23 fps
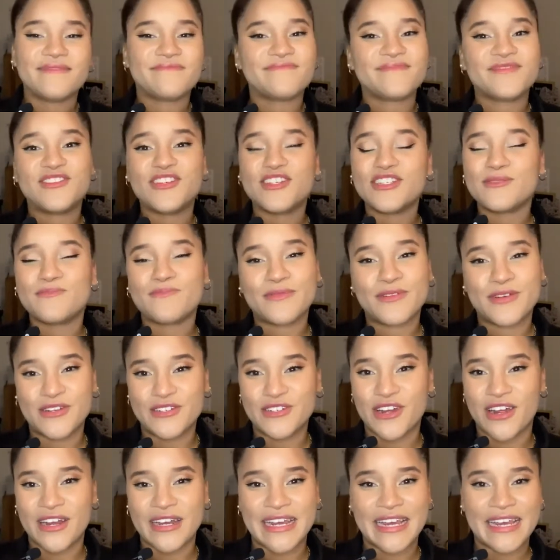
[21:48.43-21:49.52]
Just splurge
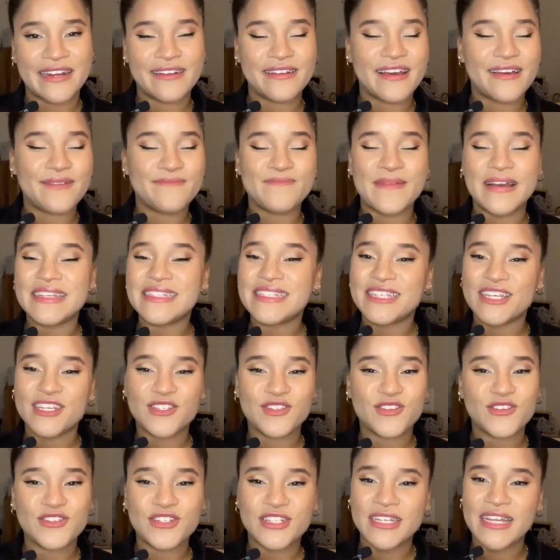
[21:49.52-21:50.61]
on it. My
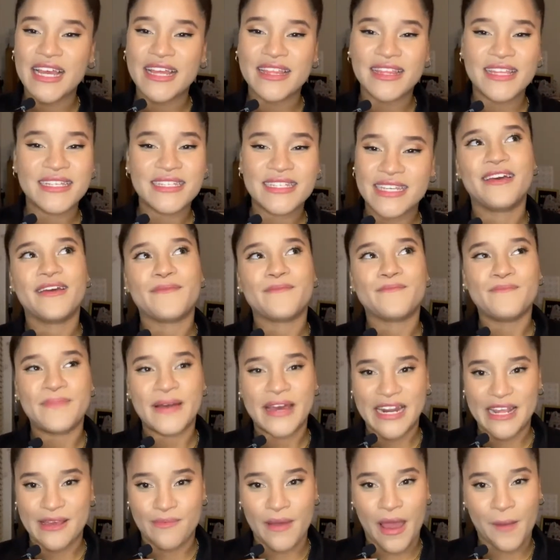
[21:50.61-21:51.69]
sister, she had this
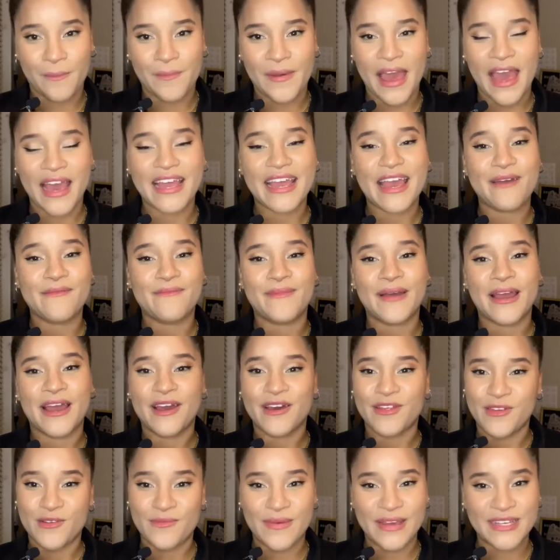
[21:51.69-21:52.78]
bunny backpack, and my
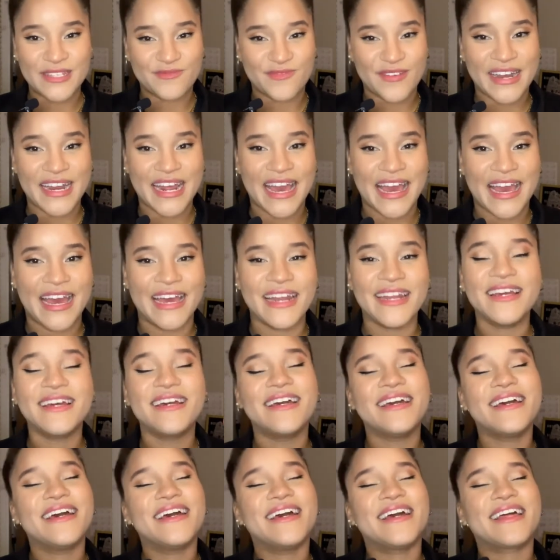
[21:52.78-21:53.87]
other best friend had
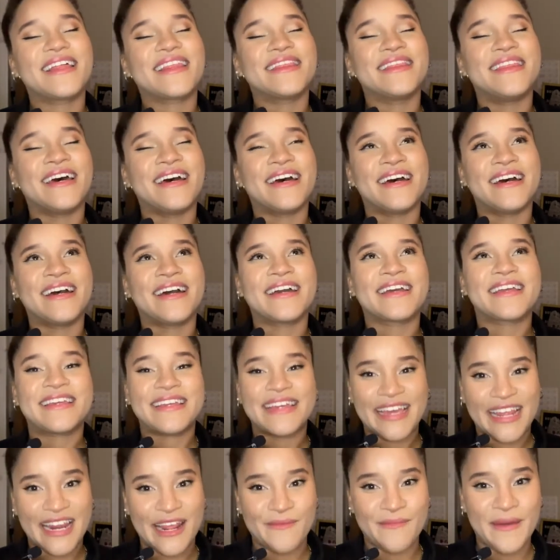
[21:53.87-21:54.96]
the
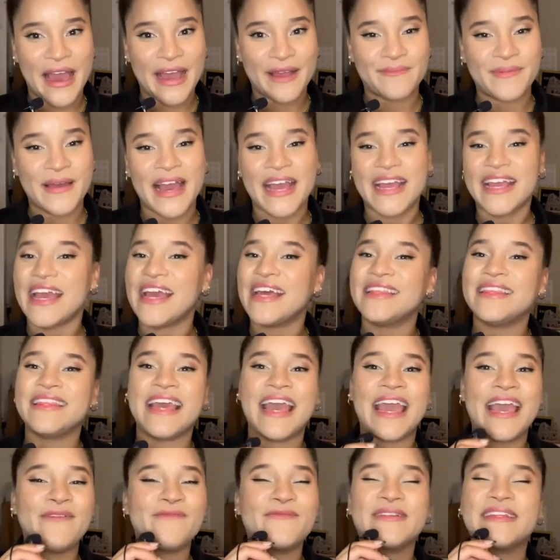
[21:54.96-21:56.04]
kitty backpack, and
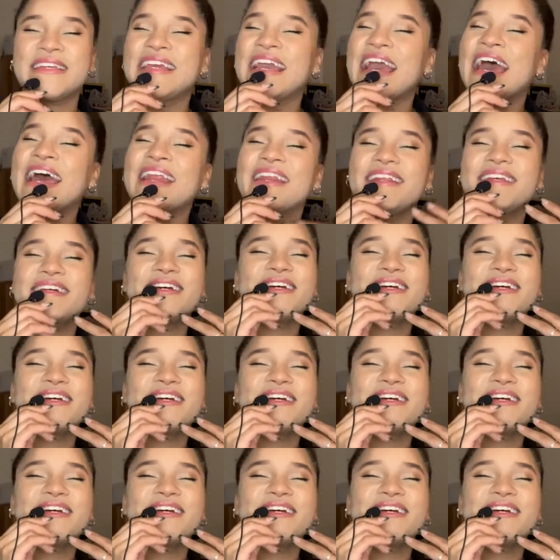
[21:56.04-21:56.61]
they would get